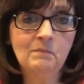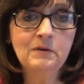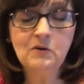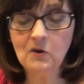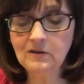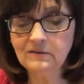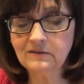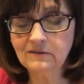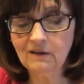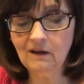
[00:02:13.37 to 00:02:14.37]

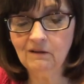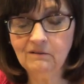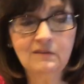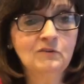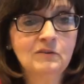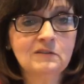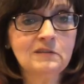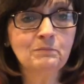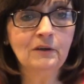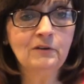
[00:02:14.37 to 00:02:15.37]
because you can
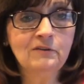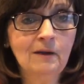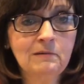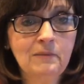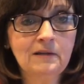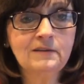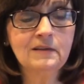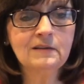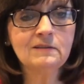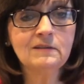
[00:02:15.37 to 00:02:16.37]
display your diamond
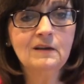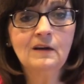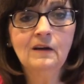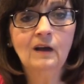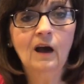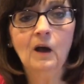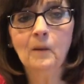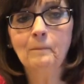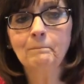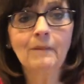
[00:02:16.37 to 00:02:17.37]
paintings.
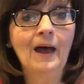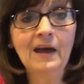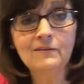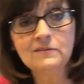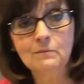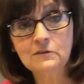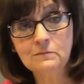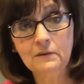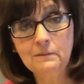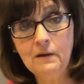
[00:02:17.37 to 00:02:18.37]
I have some
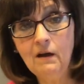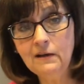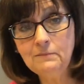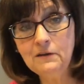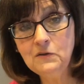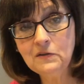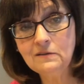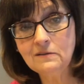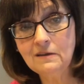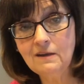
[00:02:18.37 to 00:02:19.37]
displayed behind me, you could
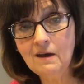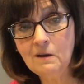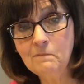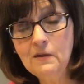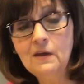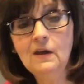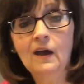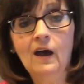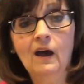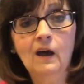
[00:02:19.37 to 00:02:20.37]
see them.
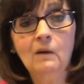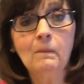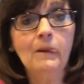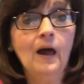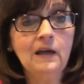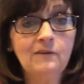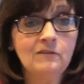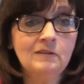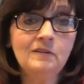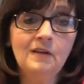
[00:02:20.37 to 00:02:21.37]
I
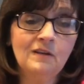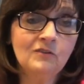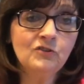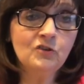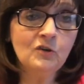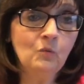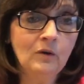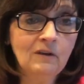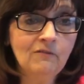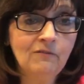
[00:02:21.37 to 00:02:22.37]
even took
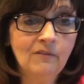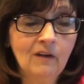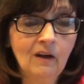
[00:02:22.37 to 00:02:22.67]
one of